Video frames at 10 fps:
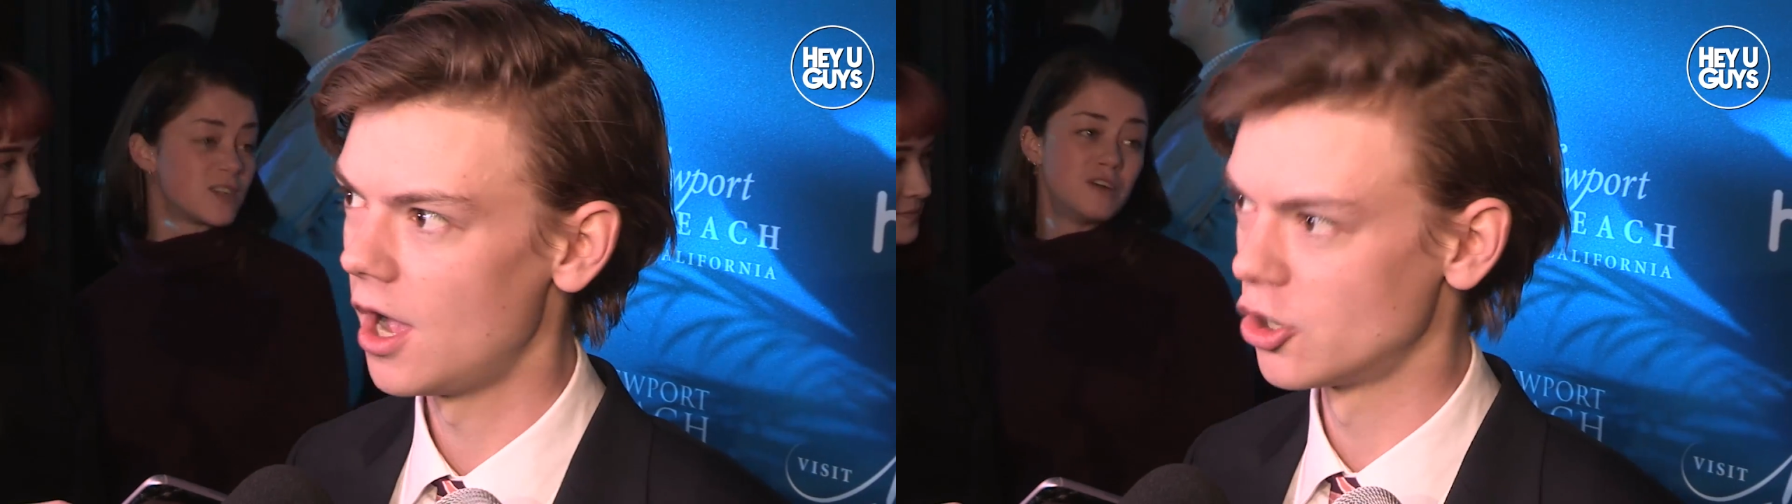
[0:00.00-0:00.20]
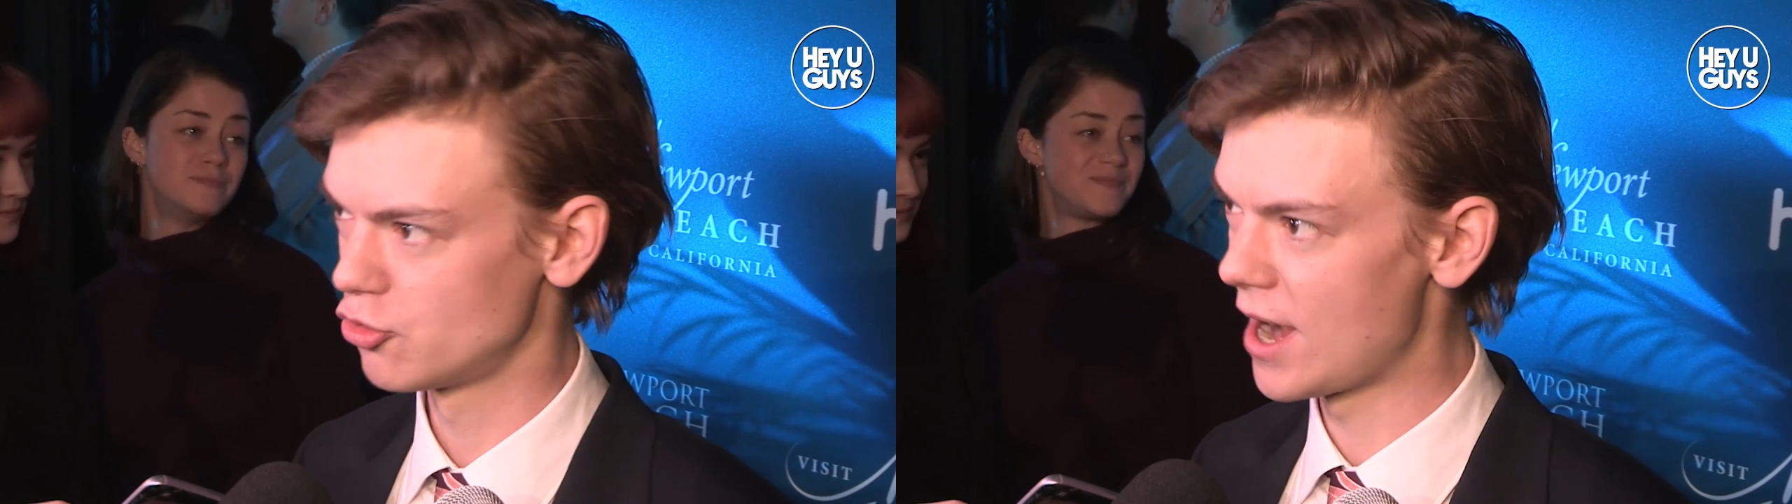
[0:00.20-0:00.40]

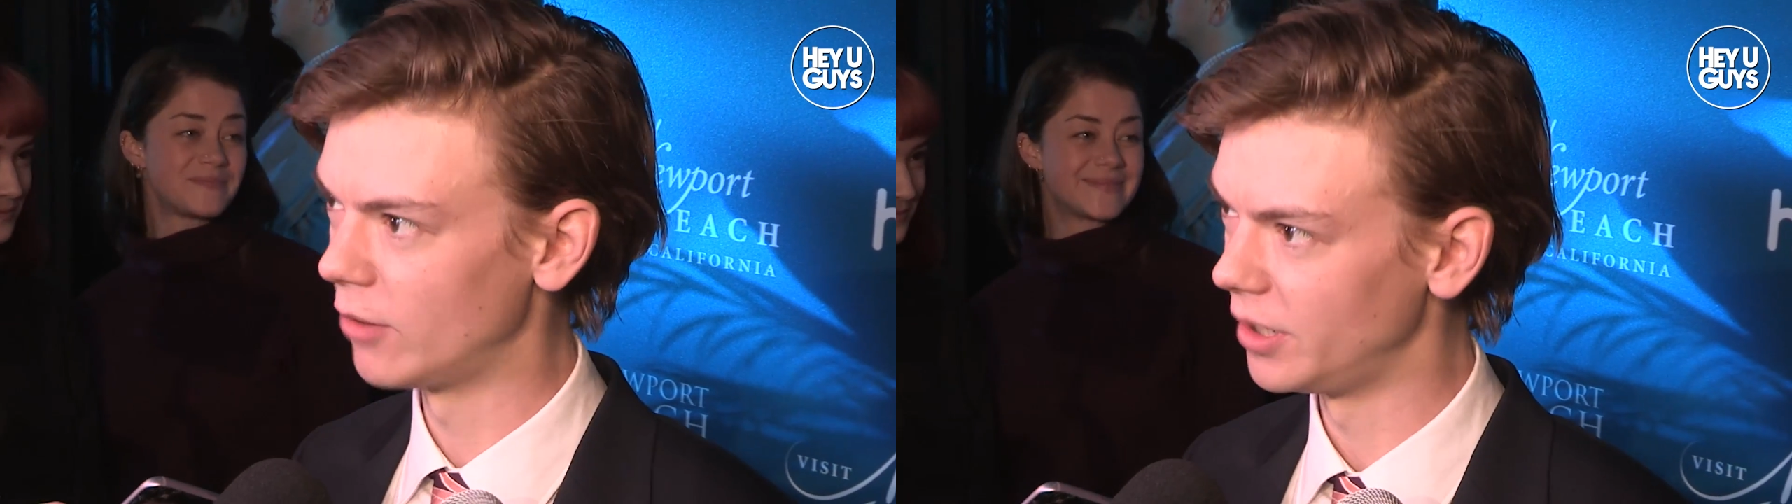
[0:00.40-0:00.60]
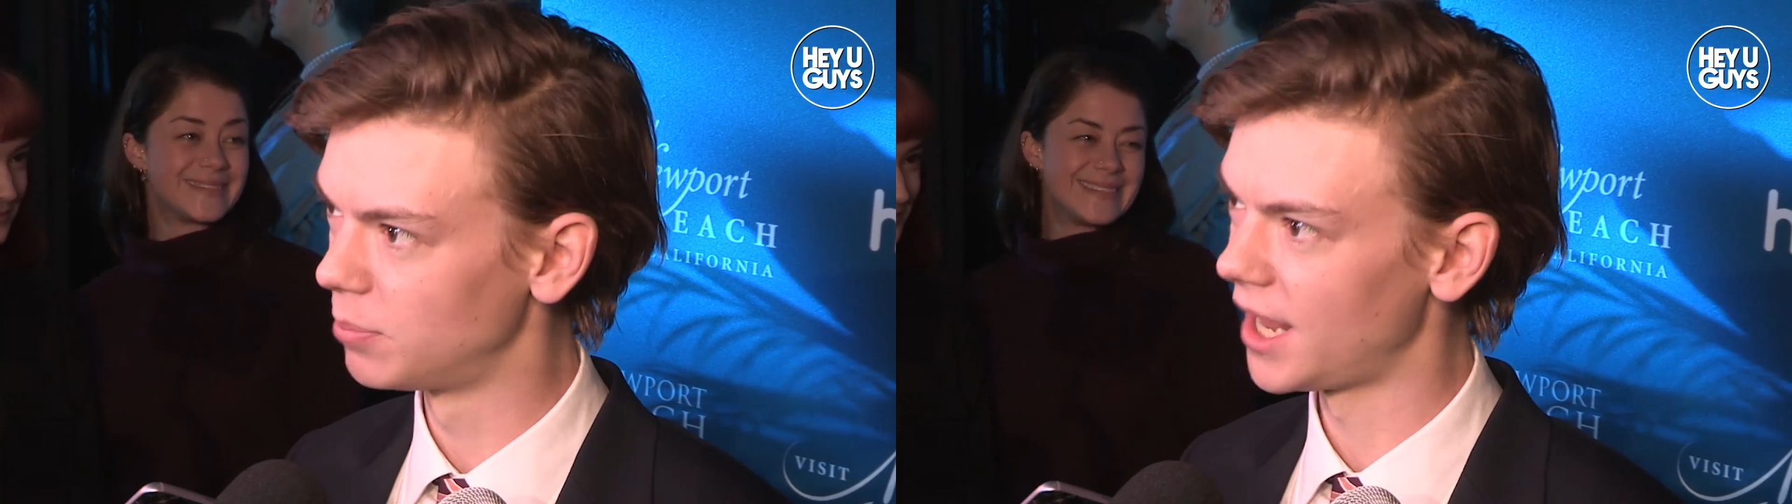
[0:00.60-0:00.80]
a
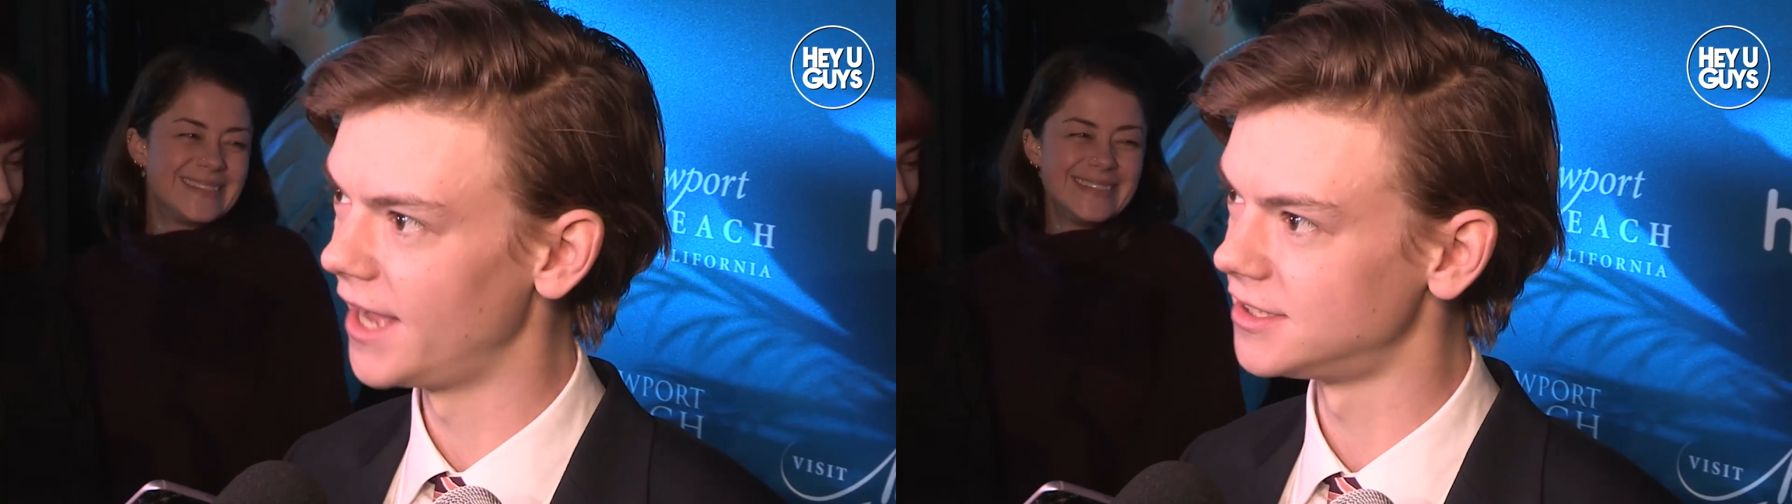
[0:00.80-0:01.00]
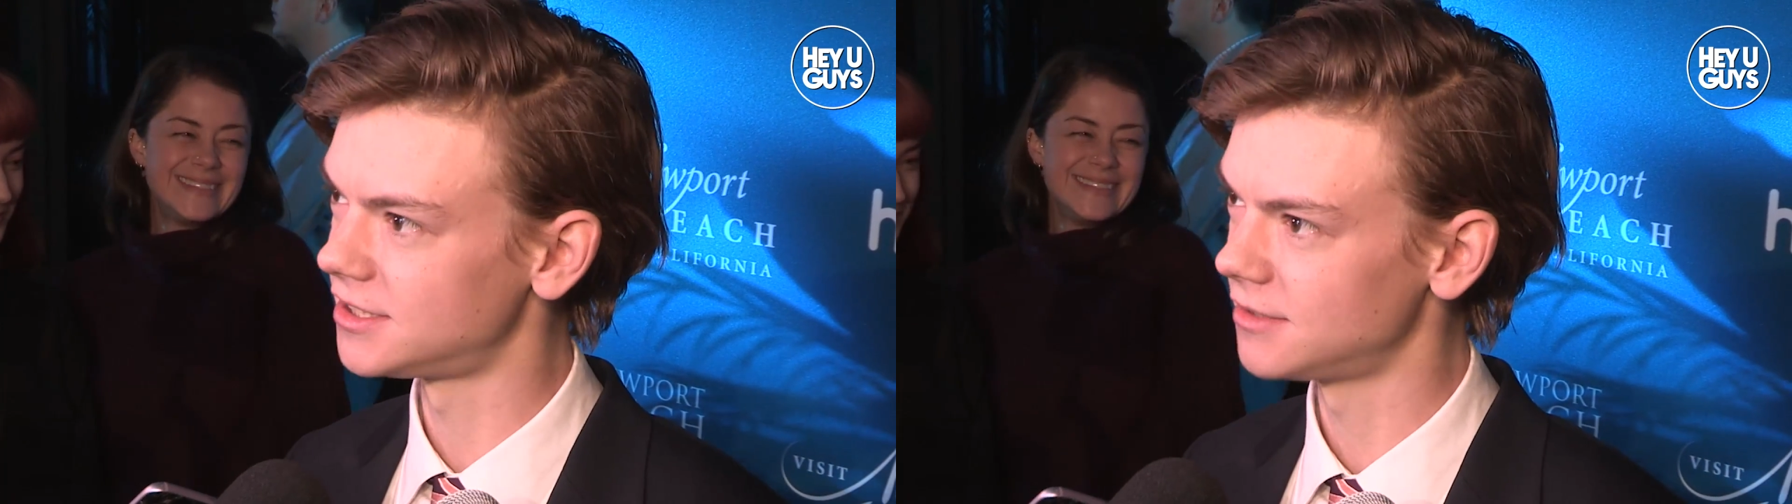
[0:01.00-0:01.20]
grounded
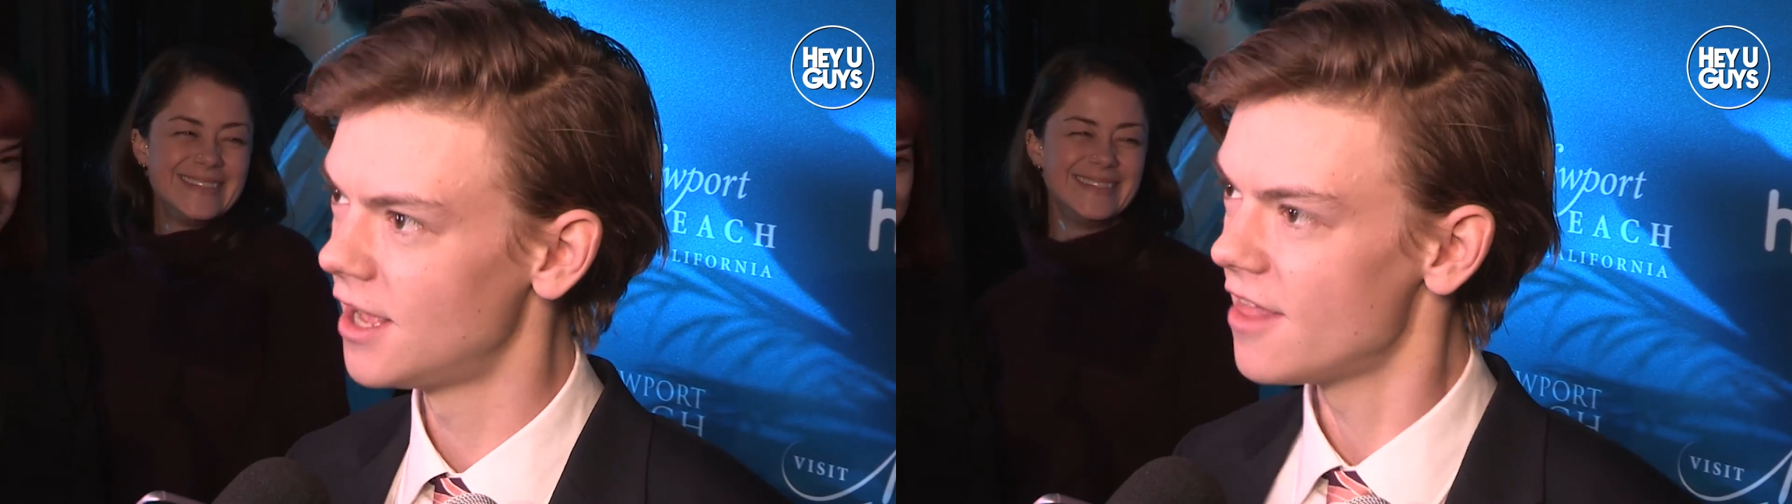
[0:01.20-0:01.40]
place,